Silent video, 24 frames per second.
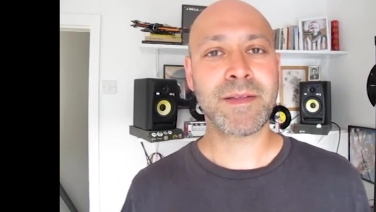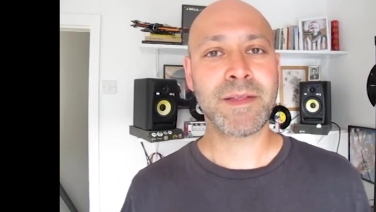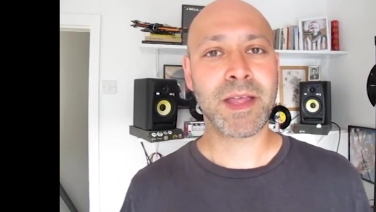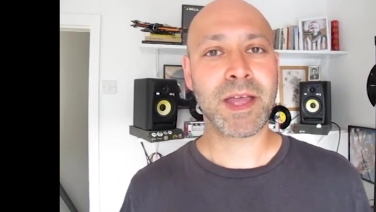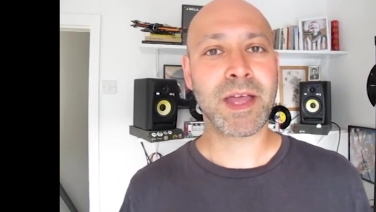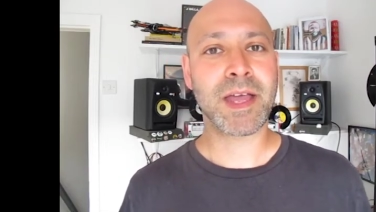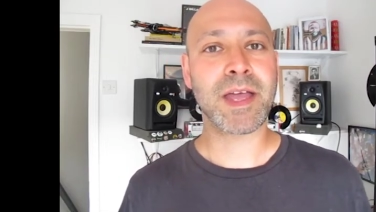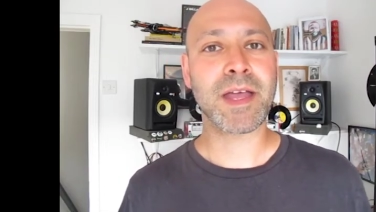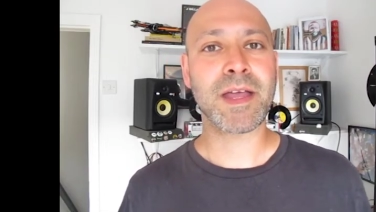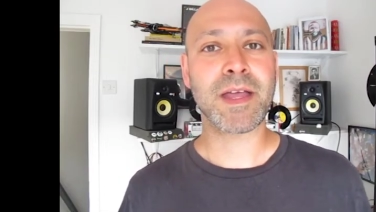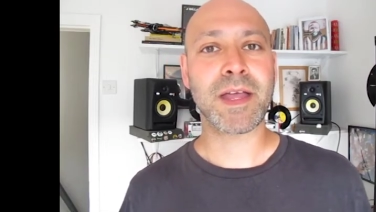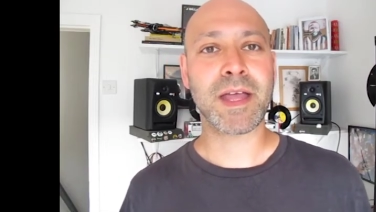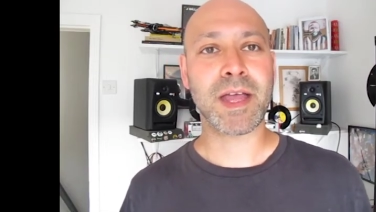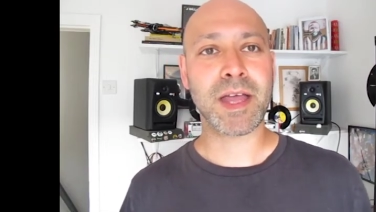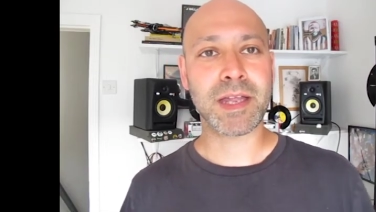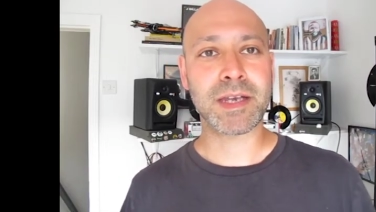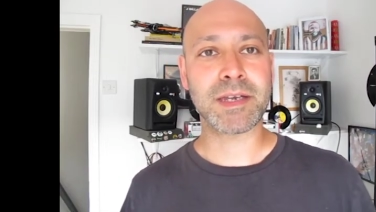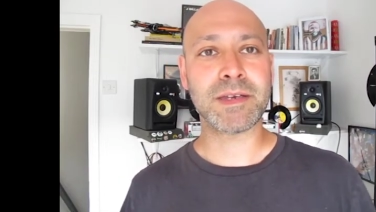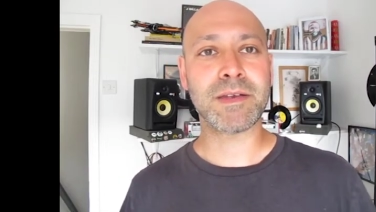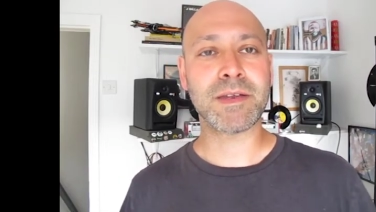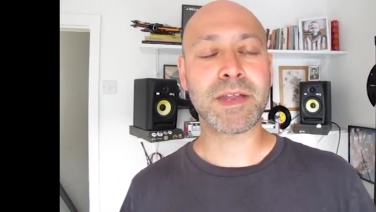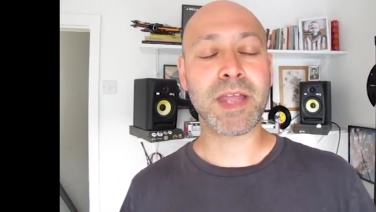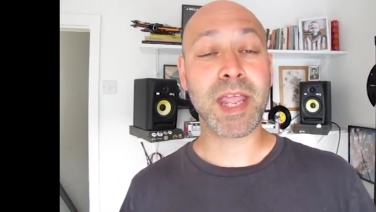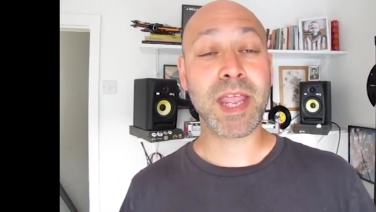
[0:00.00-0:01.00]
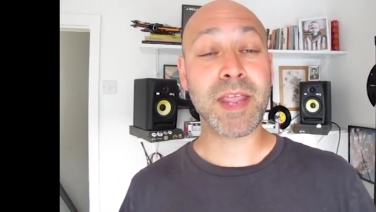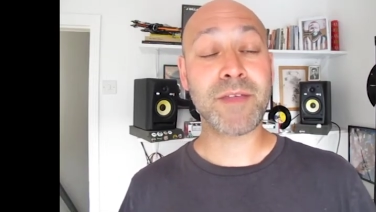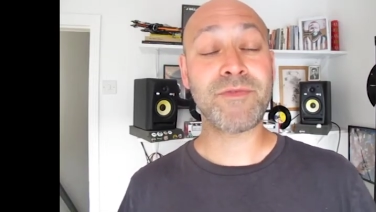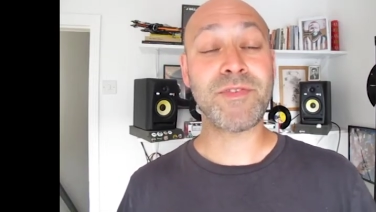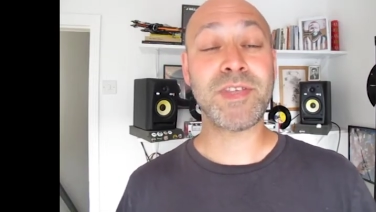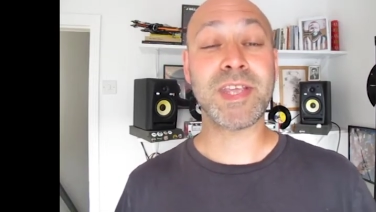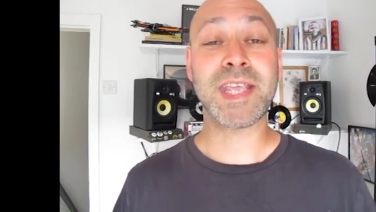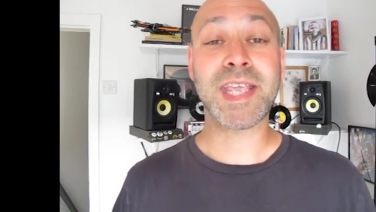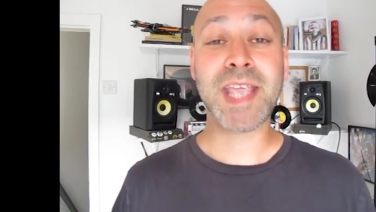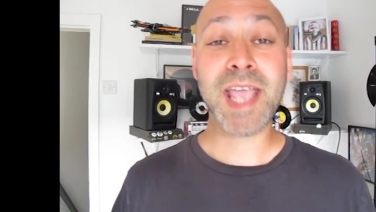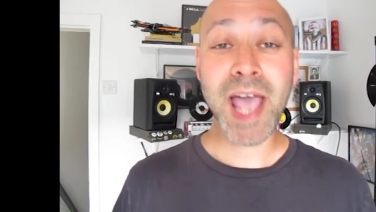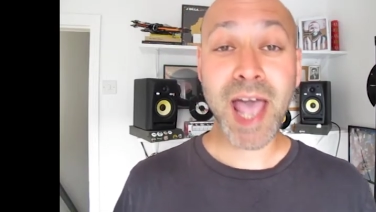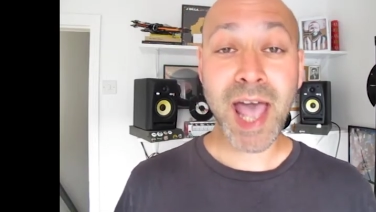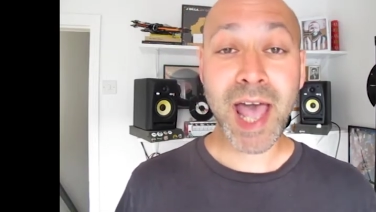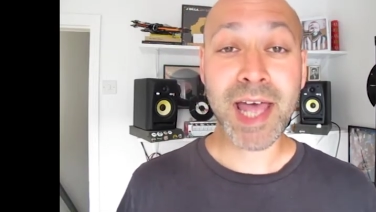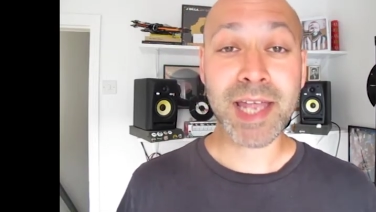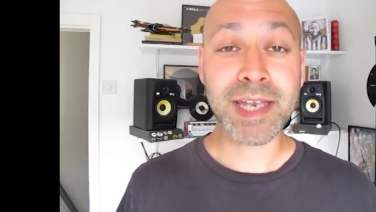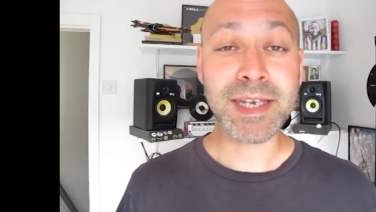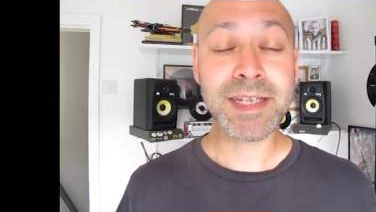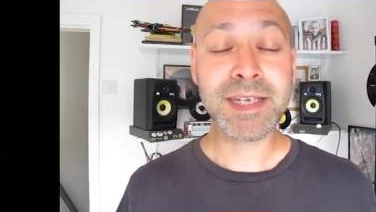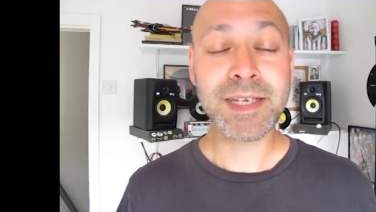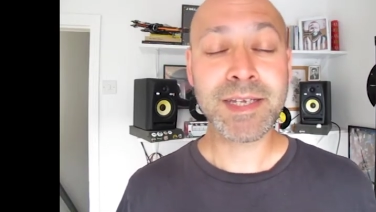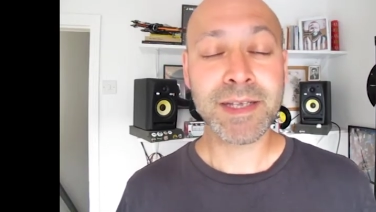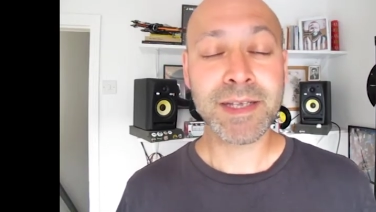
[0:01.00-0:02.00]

And if you can,